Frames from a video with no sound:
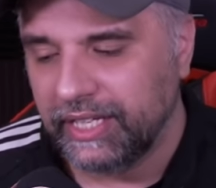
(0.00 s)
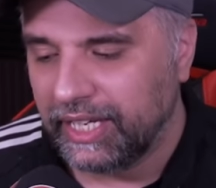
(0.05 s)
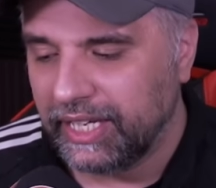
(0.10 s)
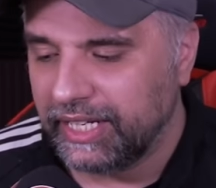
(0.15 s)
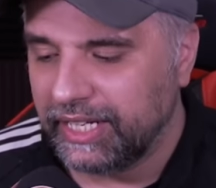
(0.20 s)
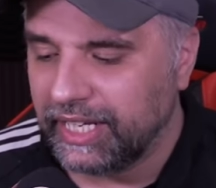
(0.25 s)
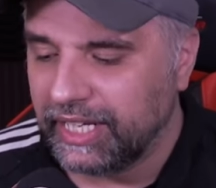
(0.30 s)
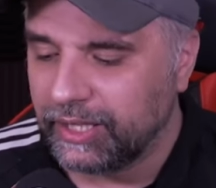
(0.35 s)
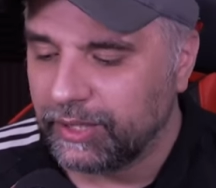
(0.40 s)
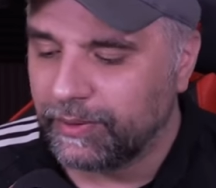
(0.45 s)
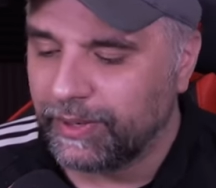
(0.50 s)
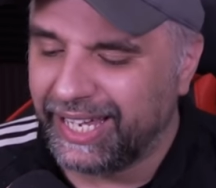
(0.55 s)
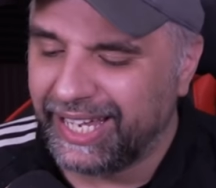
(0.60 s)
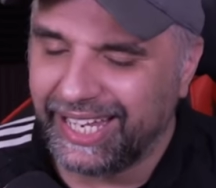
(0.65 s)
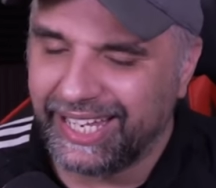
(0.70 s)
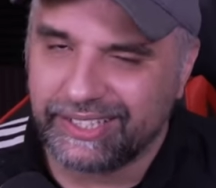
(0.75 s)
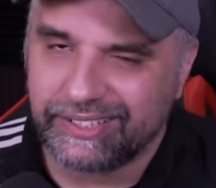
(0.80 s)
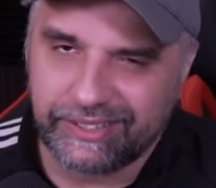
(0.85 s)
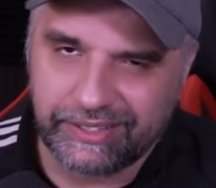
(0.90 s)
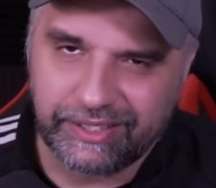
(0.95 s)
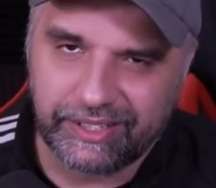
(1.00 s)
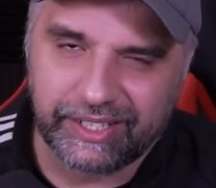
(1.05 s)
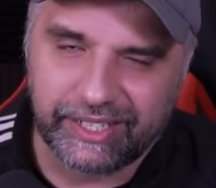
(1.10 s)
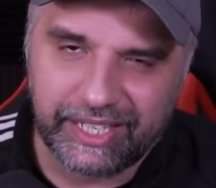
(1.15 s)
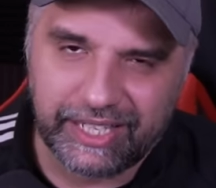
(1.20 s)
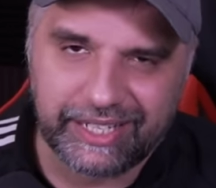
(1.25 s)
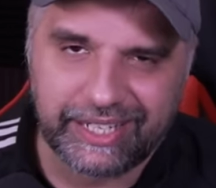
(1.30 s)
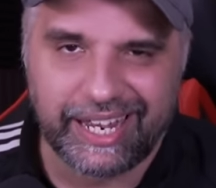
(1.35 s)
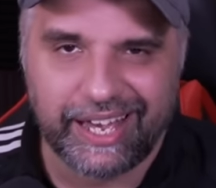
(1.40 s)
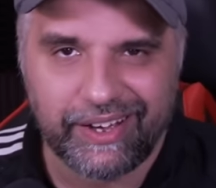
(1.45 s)
And the other way is,
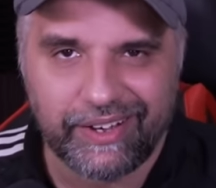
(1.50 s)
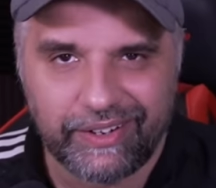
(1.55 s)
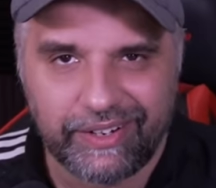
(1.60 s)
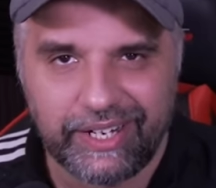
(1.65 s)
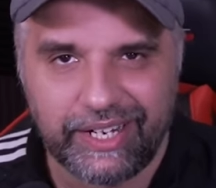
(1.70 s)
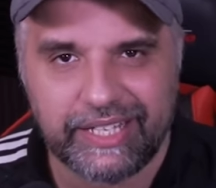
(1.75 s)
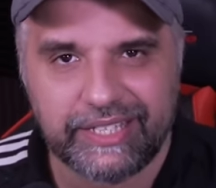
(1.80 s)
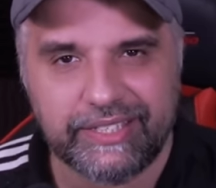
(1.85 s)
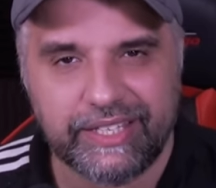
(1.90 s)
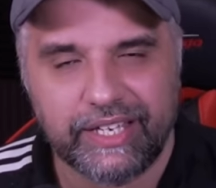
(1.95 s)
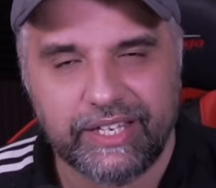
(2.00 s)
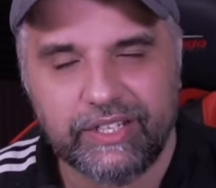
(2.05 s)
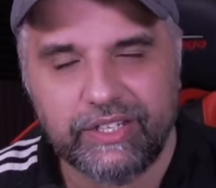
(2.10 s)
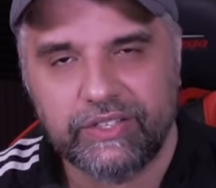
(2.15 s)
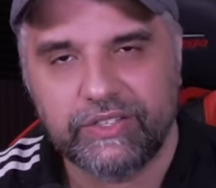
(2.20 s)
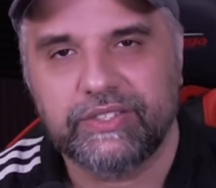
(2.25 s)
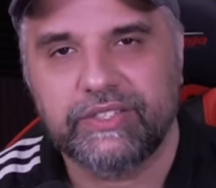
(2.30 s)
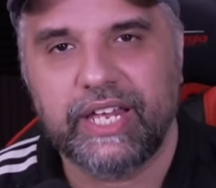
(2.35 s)
knock it down. Let's get a new